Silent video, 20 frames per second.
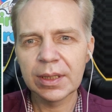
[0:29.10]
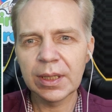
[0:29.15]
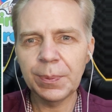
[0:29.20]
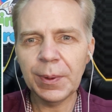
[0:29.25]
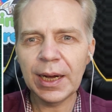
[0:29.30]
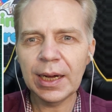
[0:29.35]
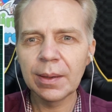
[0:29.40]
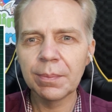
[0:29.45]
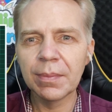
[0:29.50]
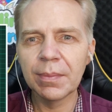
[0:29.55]

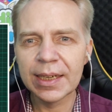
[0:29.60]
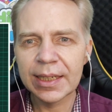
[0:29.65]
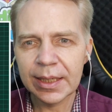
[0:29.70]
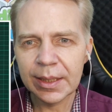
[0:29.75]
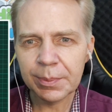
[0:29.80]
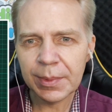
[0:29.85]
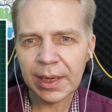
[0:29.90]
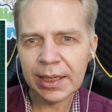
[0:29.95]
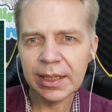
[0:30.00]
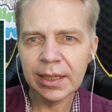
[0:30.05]
Diba? Money,
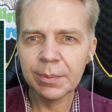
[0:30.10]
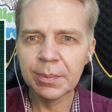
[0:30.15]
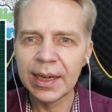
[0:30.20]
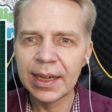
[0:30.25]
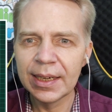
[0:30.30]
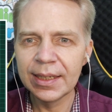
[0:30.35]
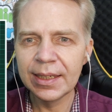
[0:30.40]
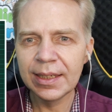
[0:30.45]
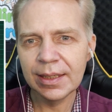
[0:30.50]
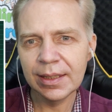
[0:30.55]
money,
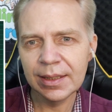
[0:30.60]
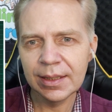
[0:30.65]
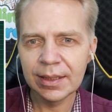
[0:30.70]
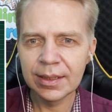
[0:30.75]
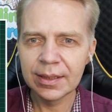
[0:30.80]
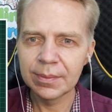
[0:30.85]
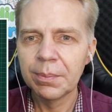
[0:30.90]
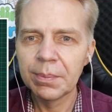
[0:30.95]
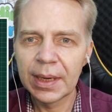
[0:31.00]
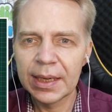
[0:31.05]
money.
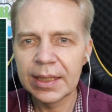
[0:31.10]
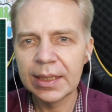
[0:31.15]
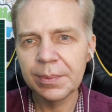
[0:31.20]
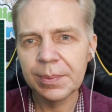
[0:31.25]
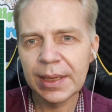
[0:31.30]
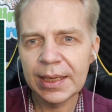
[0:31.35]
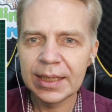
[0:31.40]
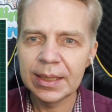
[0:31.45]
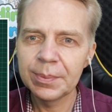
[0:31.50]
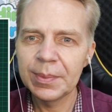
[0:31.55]
Money,
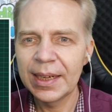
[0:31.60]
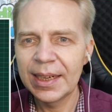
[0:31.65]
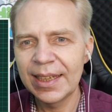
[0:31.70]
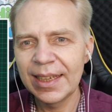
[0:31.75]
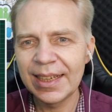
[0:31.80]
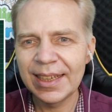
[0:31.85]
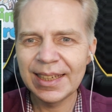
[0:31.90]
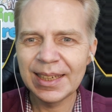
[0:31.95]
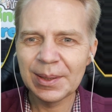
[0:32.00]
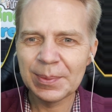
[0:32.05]
money,
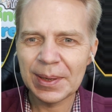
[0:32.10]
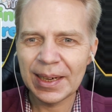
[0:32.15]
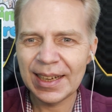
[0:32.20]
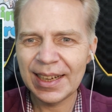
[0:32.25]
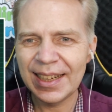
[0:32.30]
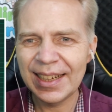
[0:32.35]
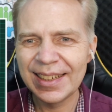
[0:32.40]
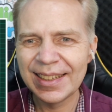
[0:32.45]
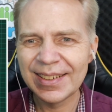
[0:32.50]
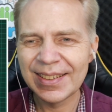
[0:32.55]
money,
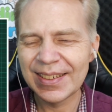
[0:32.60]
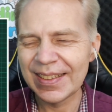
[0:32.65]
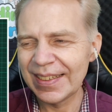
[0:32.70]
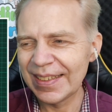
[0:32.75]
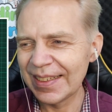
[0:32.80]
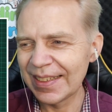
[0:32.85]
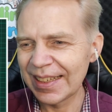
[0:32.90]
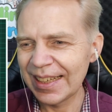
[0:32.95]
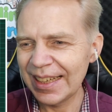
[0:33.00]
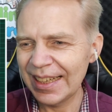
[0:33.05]
diba?
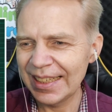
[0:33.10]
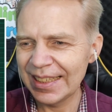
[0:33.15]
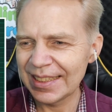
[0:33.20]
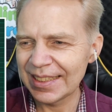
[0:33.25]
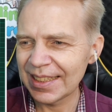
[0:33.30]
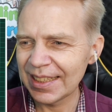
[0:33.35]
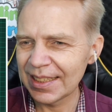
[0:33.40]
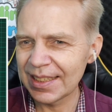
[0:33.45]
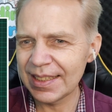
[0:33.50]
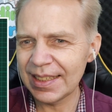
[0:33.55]

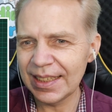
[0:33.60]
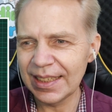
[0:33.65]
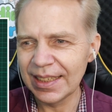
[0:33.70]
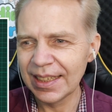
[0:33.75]
Guys, let's see.